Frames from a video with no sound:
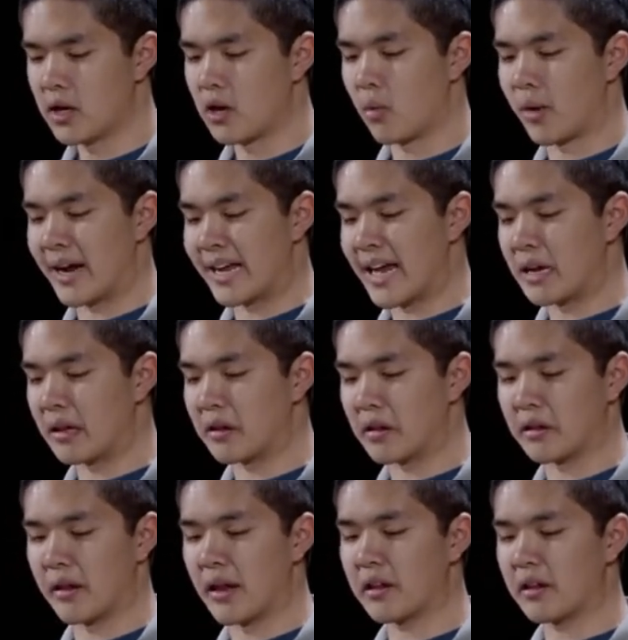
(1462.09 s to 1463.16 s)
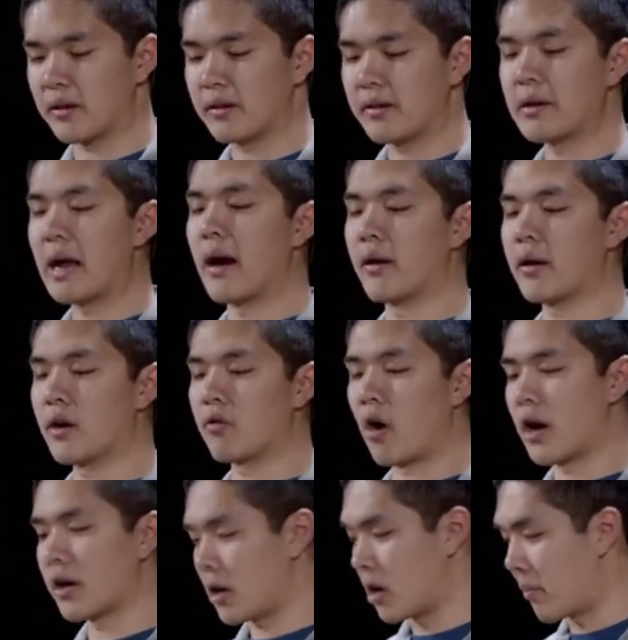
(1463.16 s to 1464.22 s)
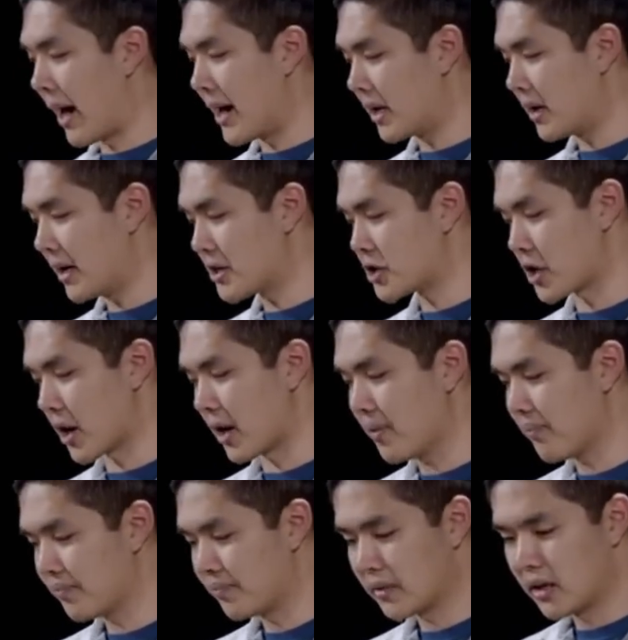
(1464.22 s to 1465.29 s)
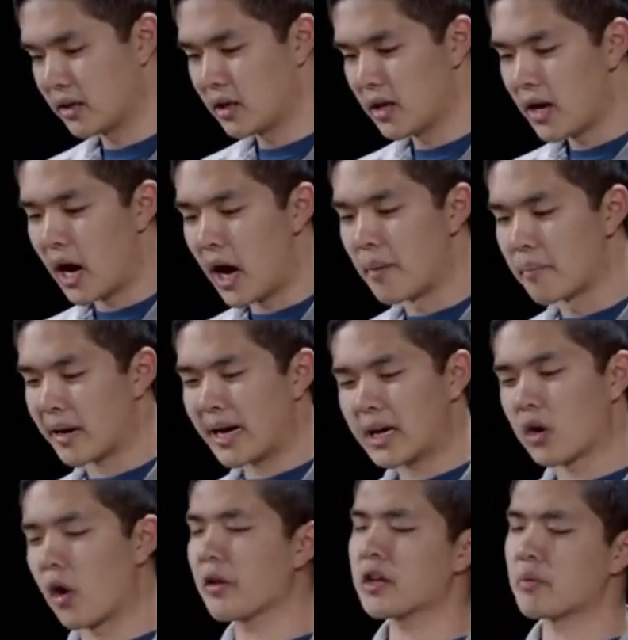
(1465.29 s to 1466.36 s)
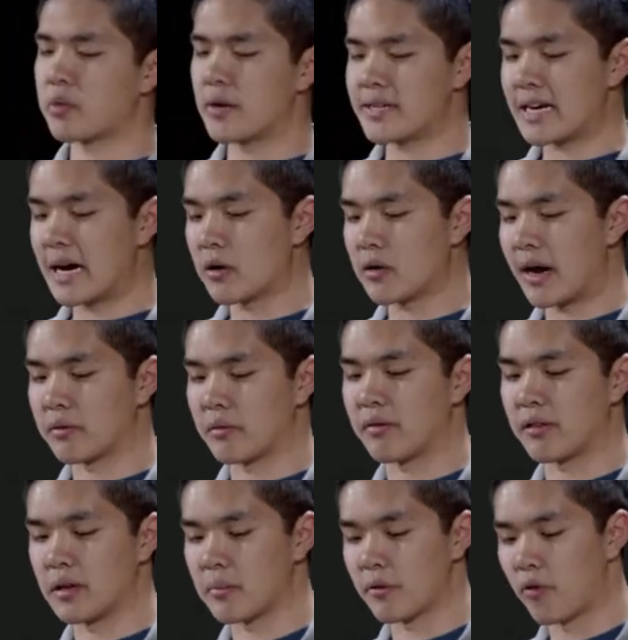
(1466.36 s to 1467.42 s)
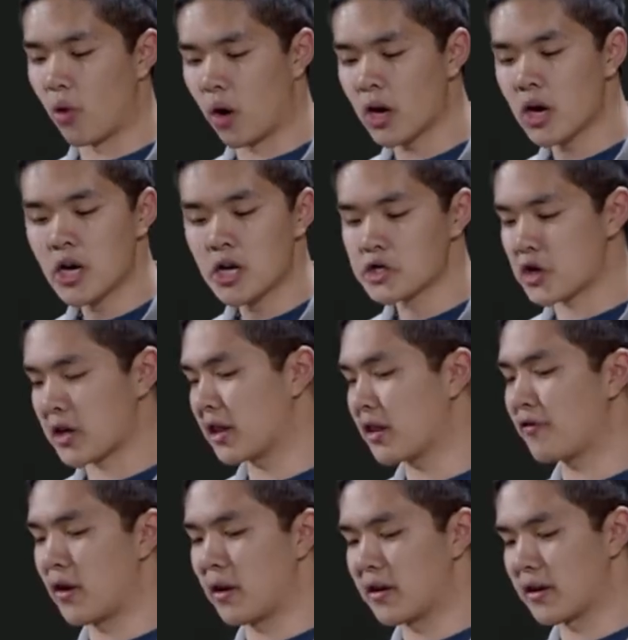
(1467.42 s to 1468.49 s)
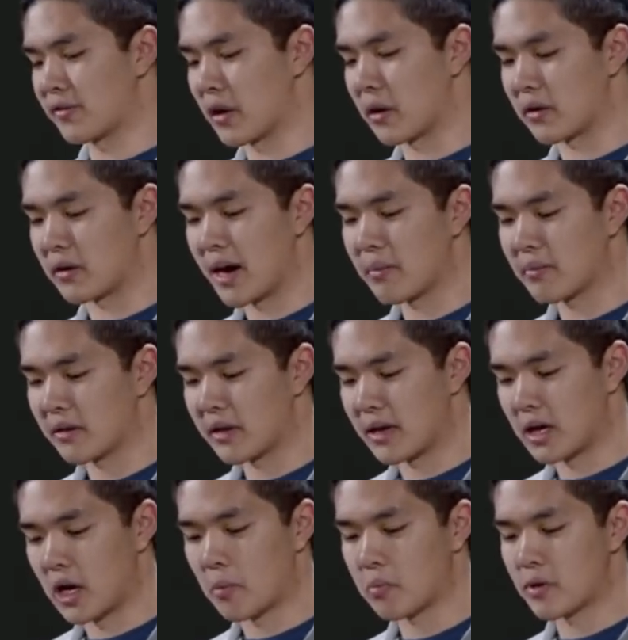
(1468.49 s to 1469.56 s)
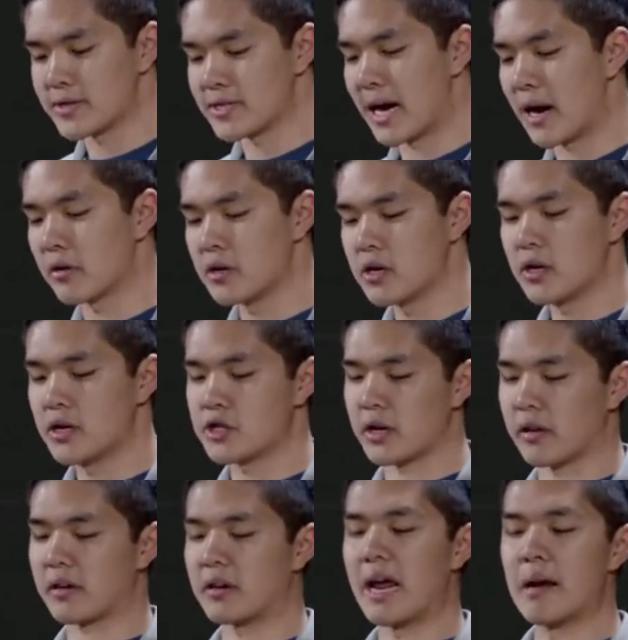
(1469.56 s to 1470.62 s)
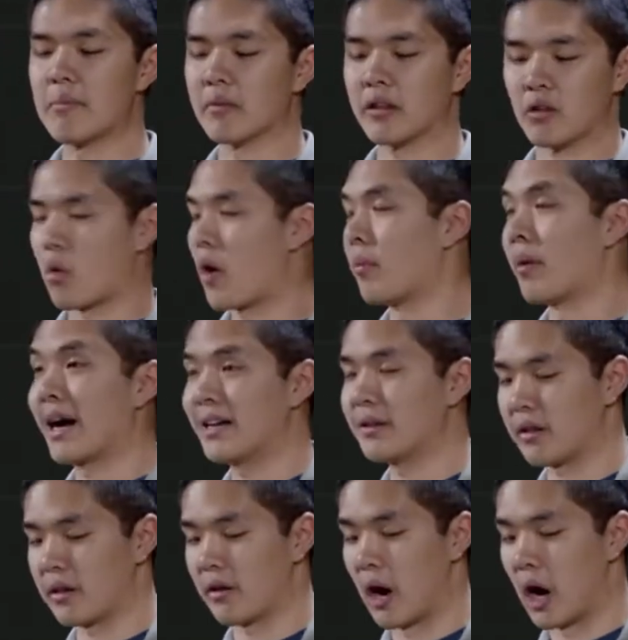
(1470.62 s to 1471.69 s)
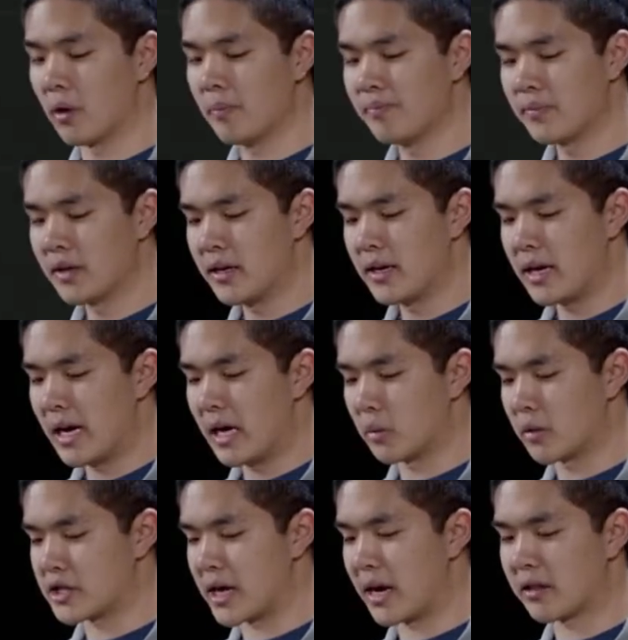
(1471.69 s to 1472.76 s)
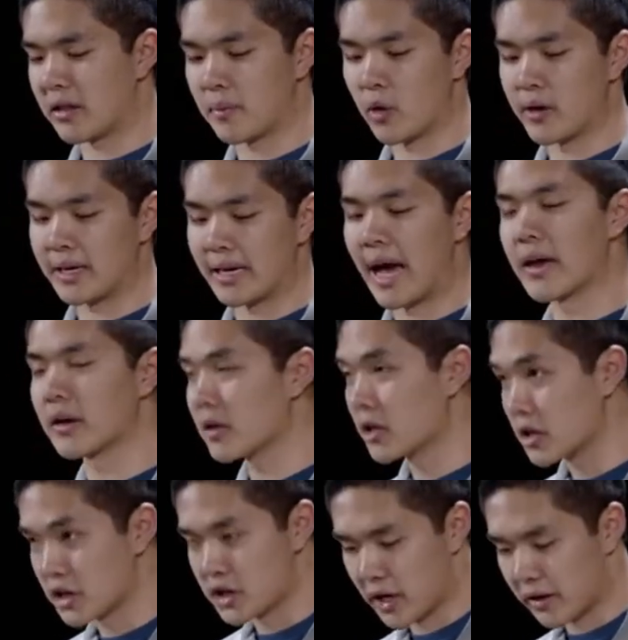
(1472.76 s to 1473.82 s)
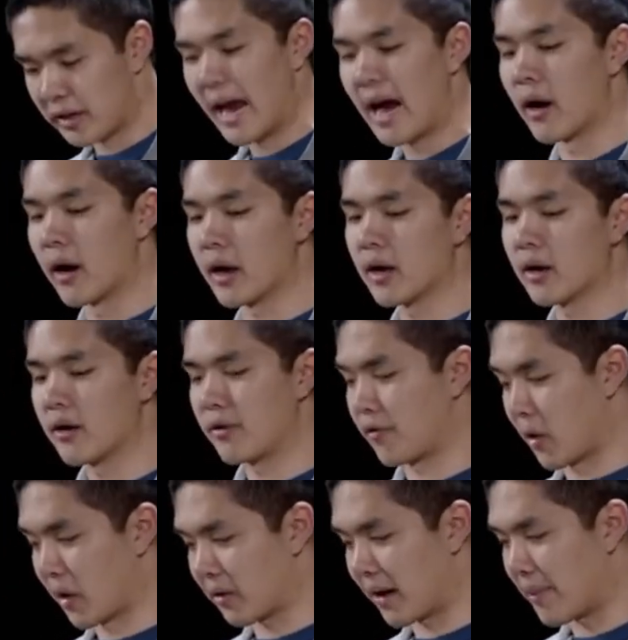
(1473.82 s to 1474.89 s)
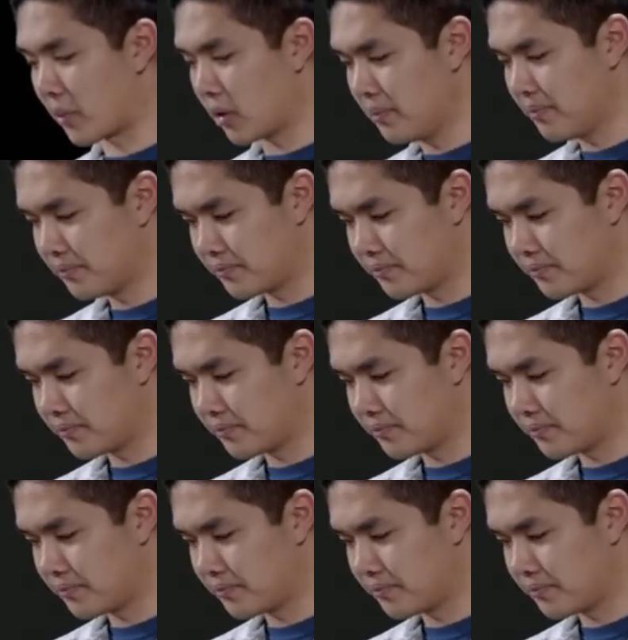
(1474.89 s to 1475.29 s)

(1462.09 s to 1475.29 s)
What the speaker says: What I get is this list, Harry, Ron, Hermione, and Ginny. But I could also print out, as we've seen before, just the first of those names. Say, print out just names square bracket 0, in which case I'm going to get just Harry, for example.